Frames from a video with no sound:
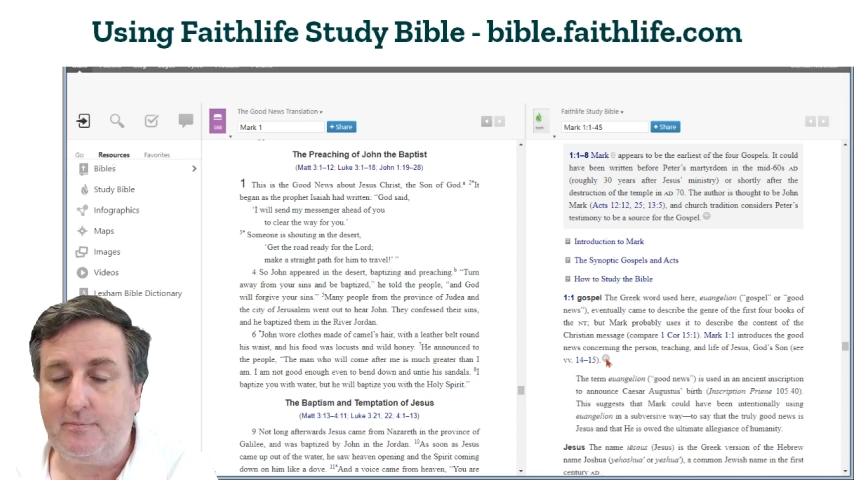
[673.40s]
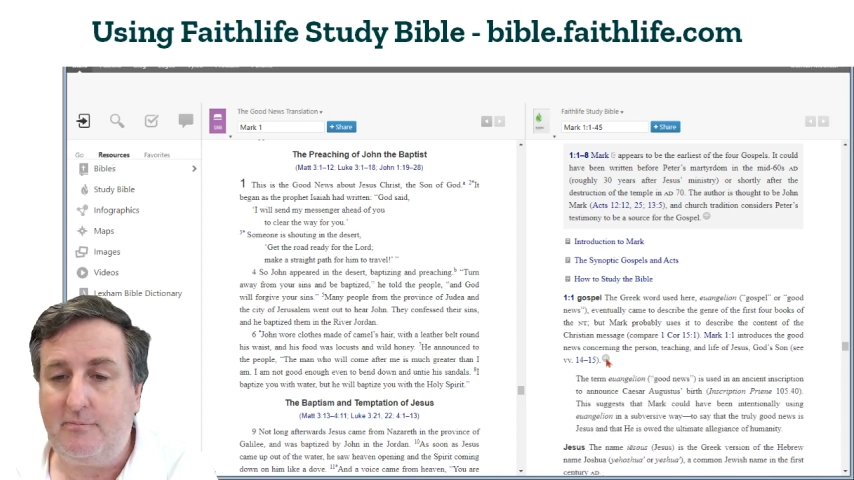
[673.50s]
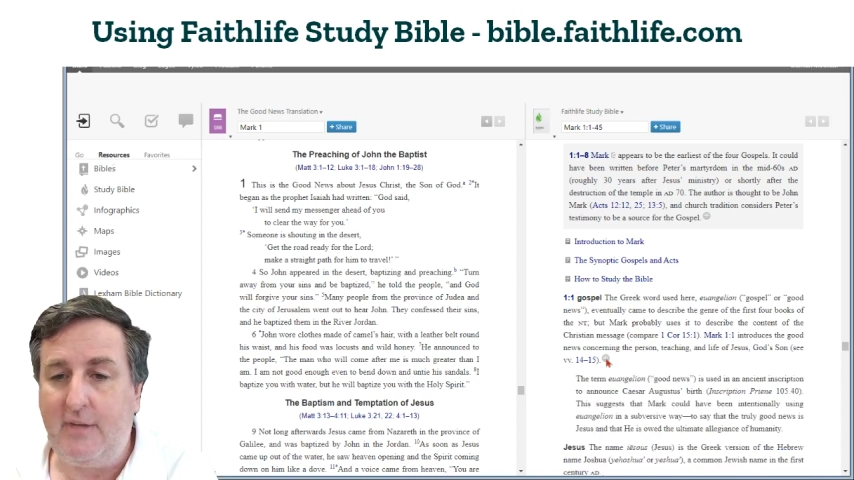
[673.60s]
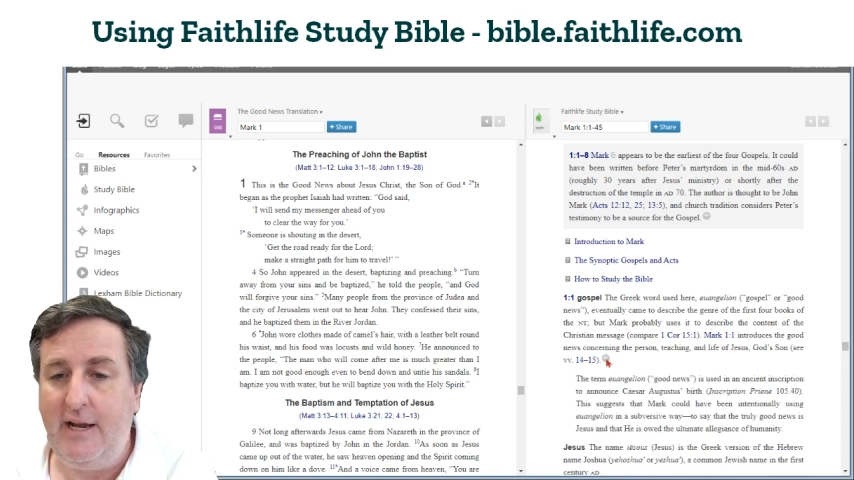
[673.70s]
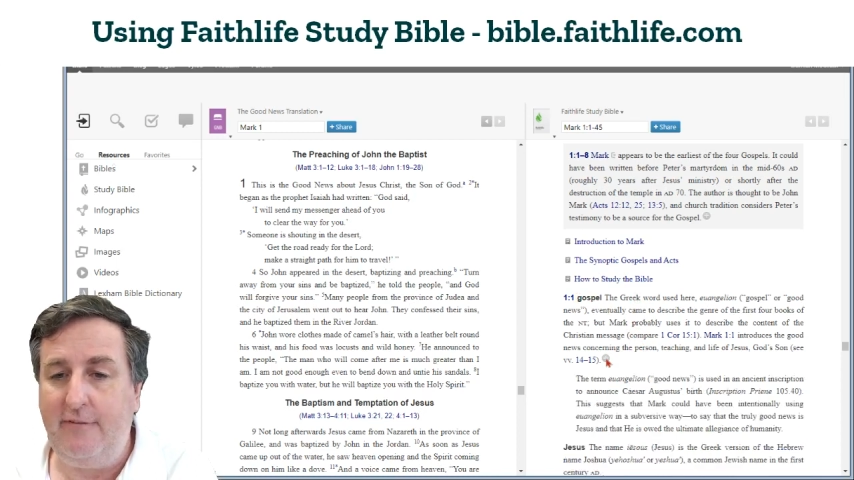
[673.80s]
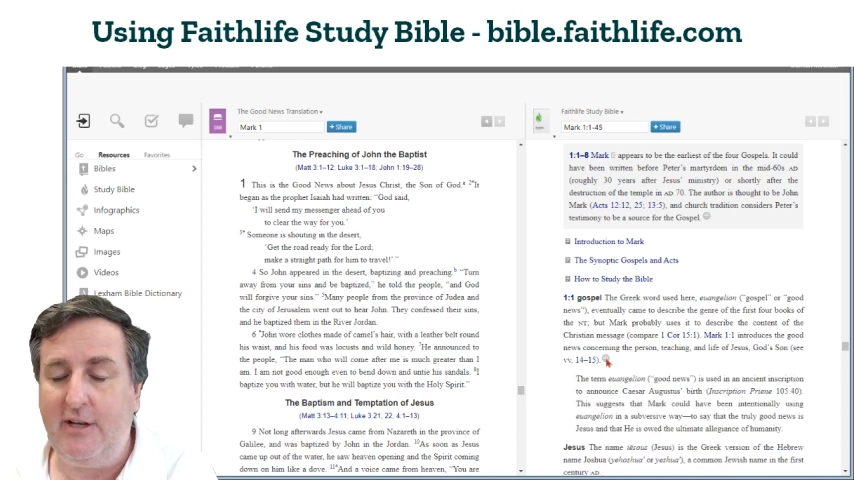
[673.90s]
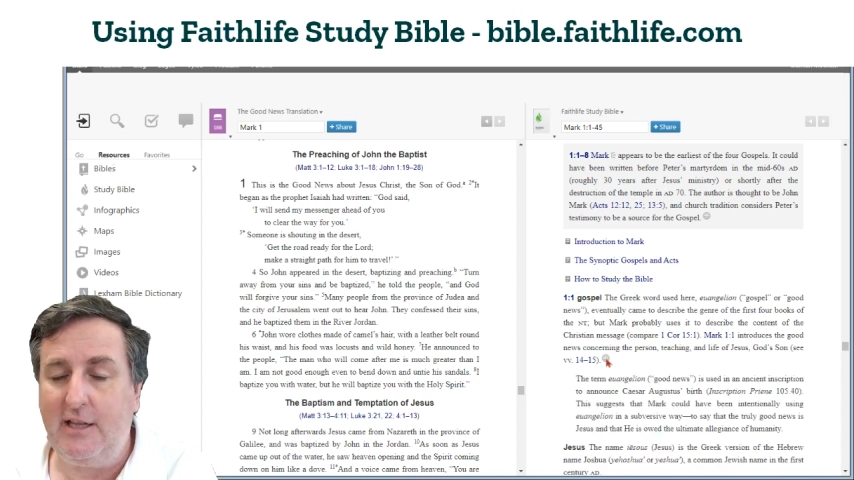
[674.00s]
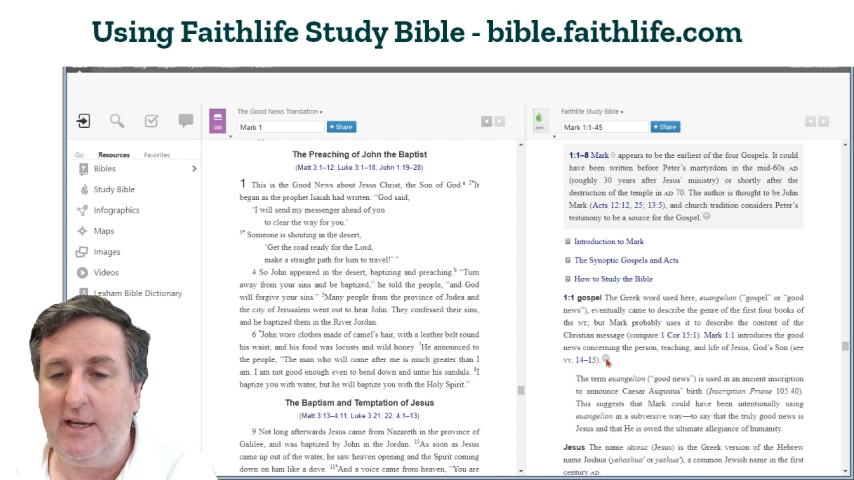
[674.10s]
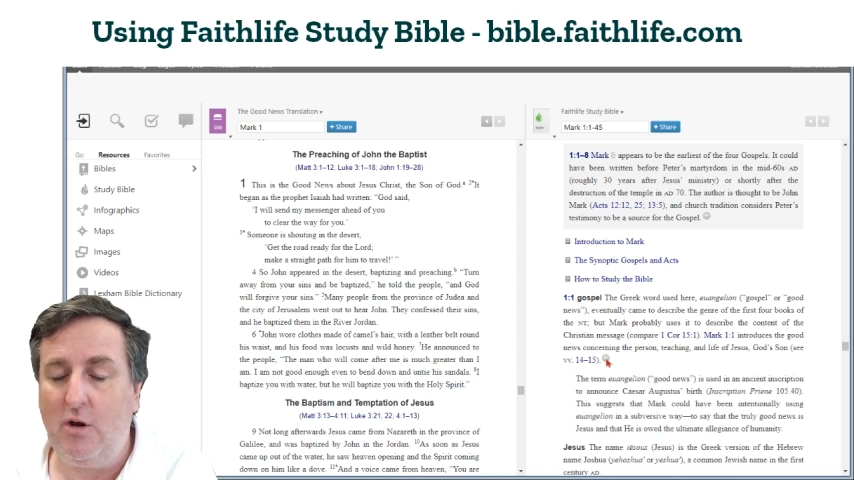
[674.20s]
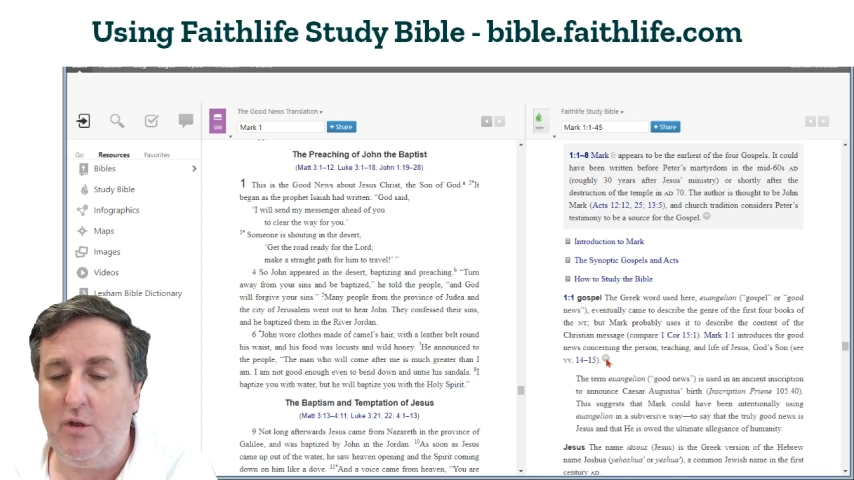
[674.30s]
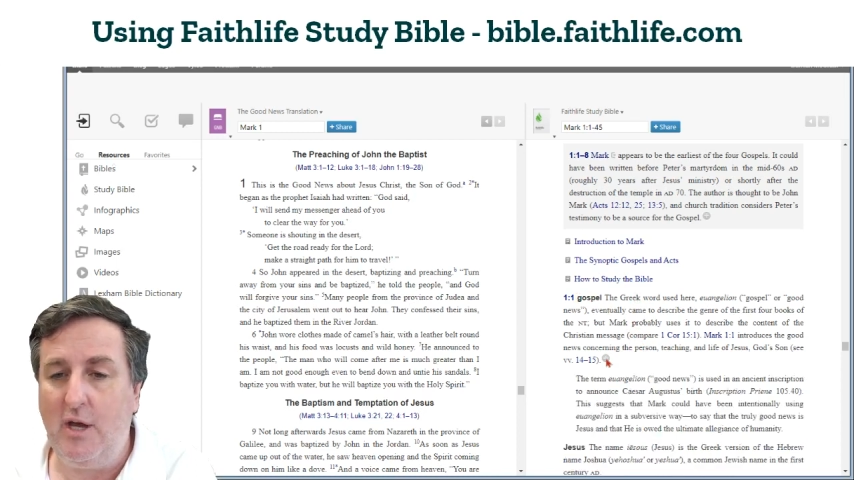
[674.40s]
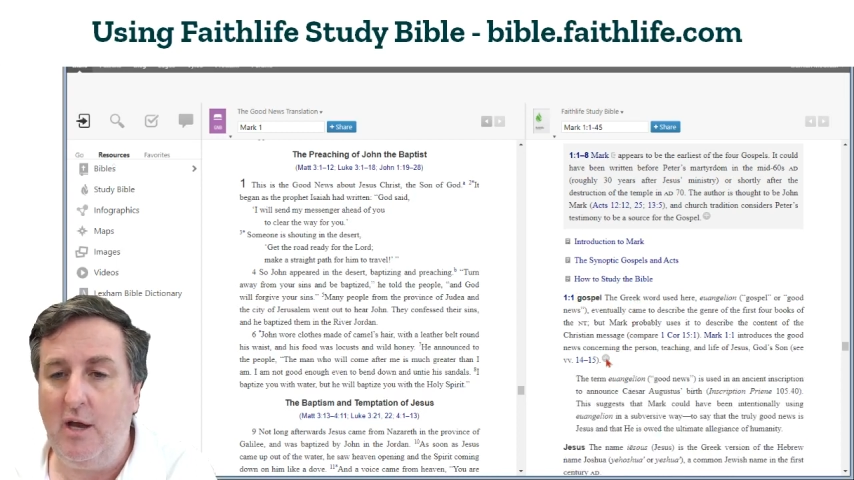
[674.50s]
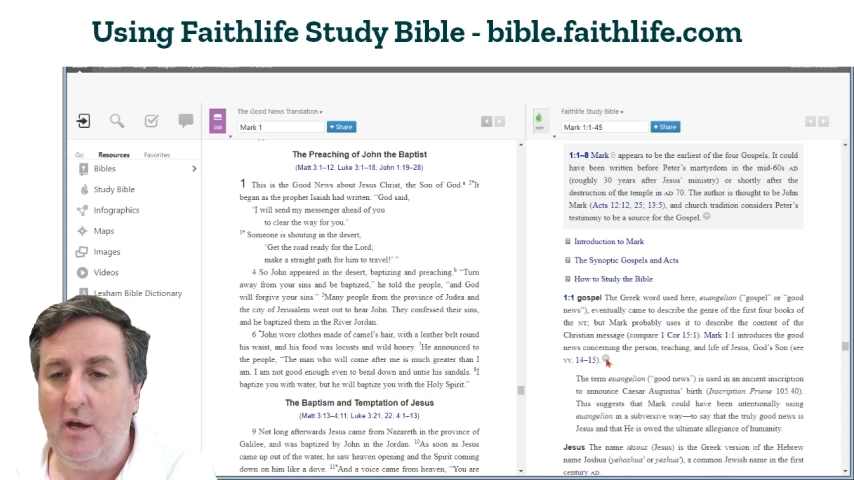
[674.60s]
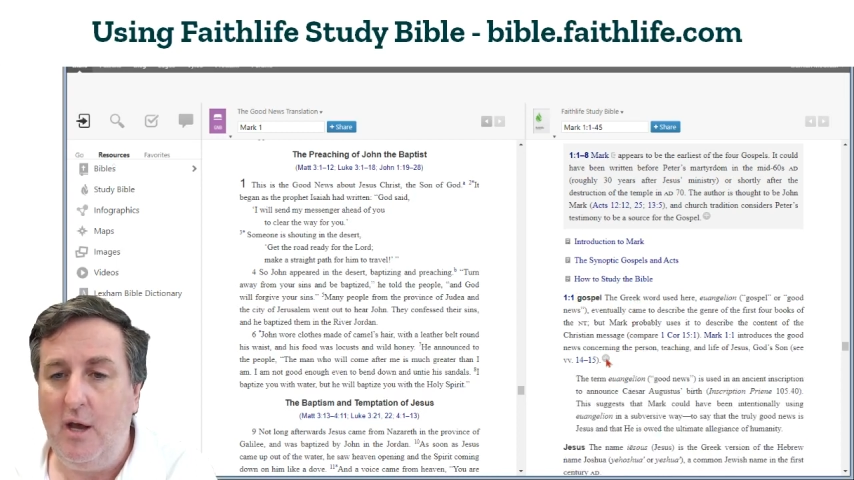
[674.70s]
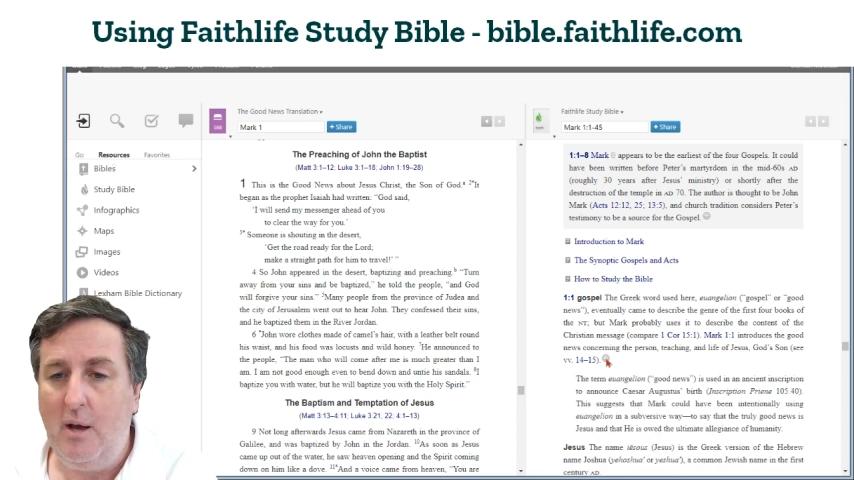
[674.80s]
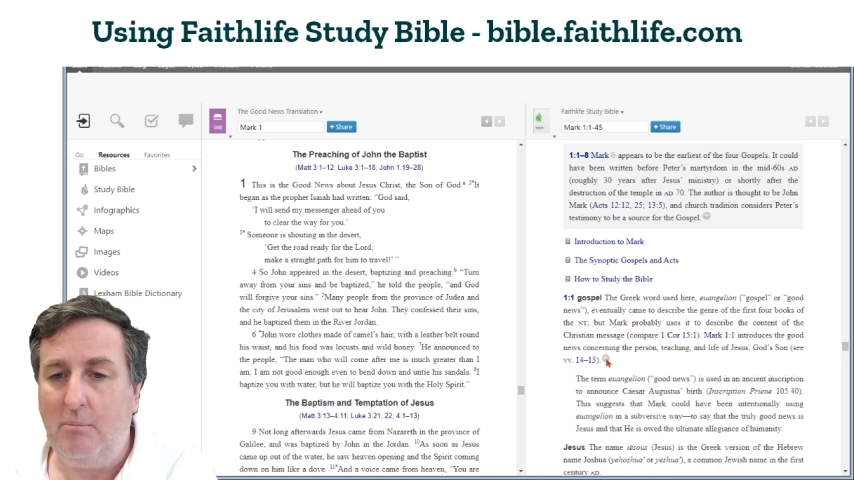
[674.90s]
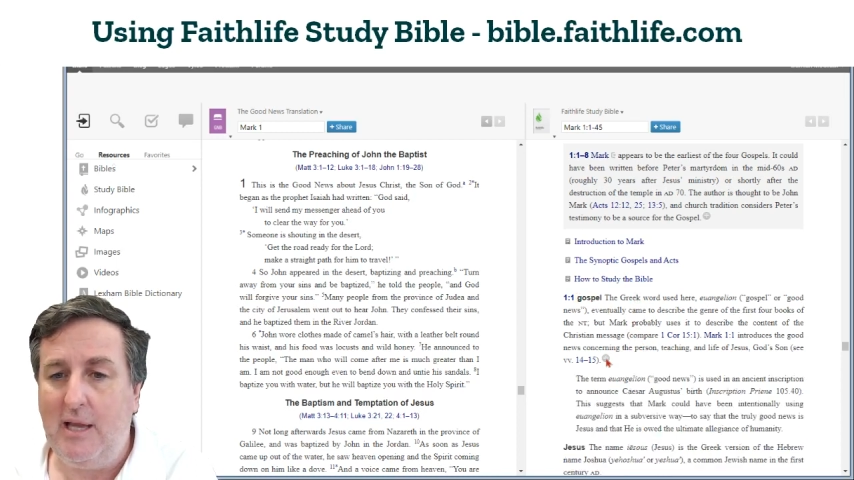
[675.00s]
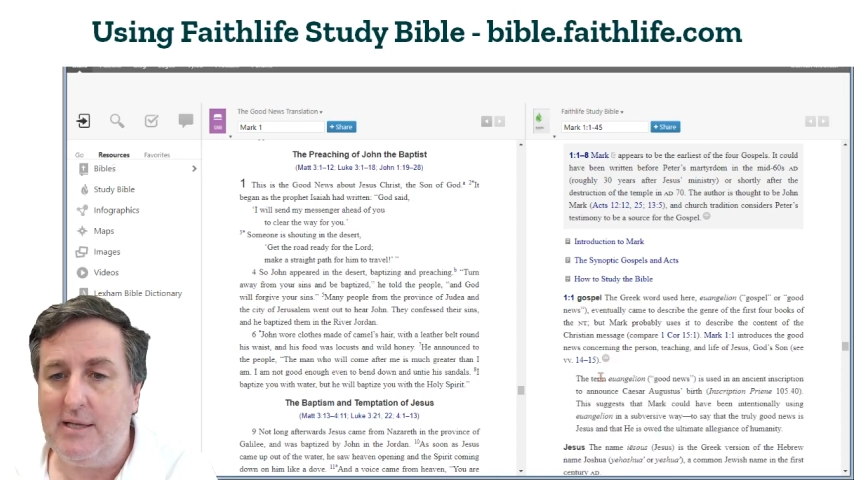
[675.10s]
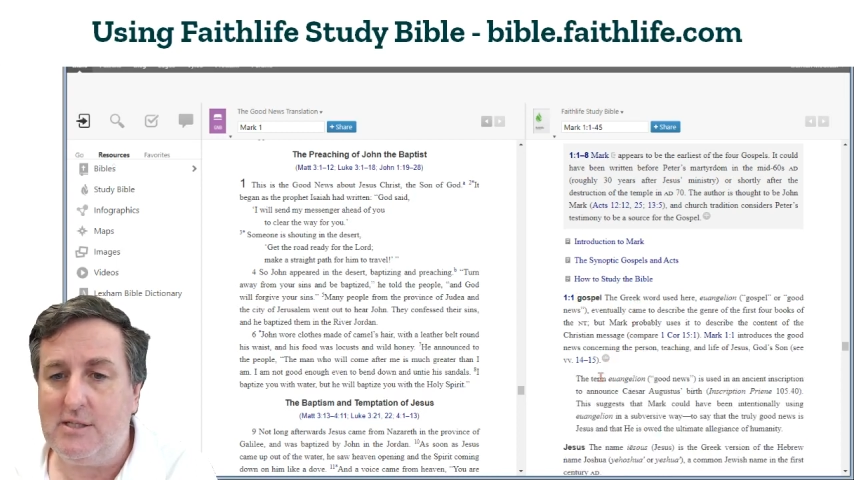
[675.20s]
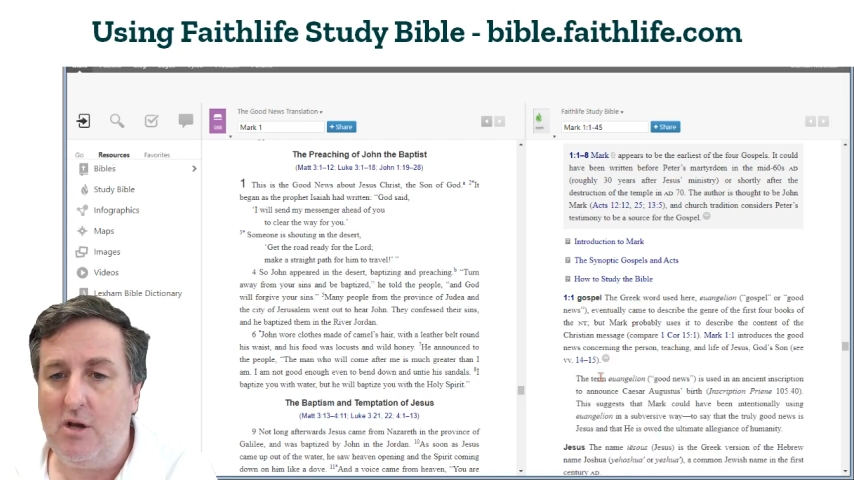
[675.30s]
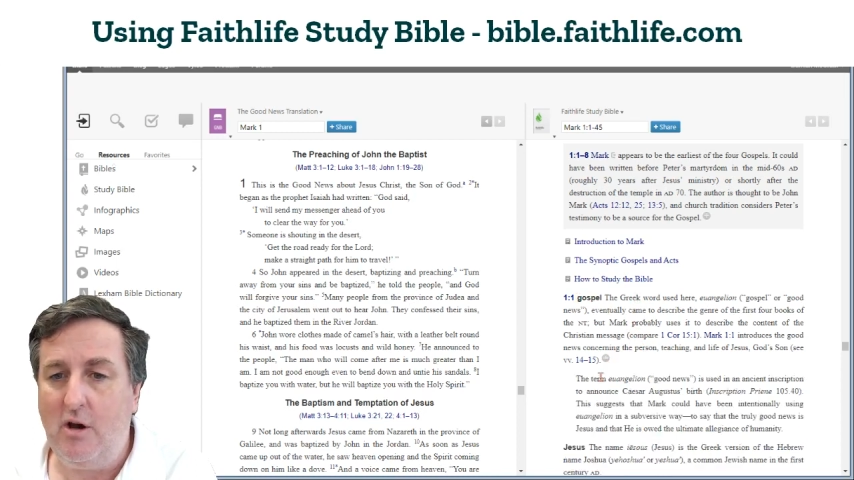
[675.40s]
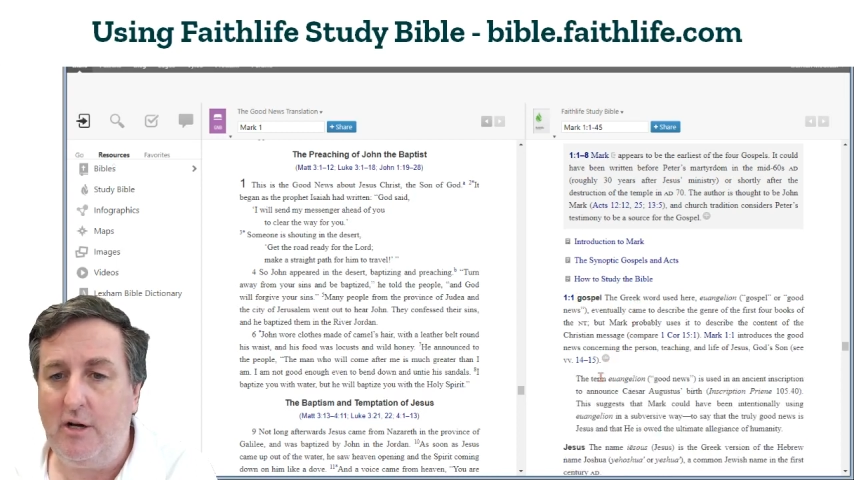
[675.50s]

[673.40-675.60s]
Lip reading: And if you click on the plus sign,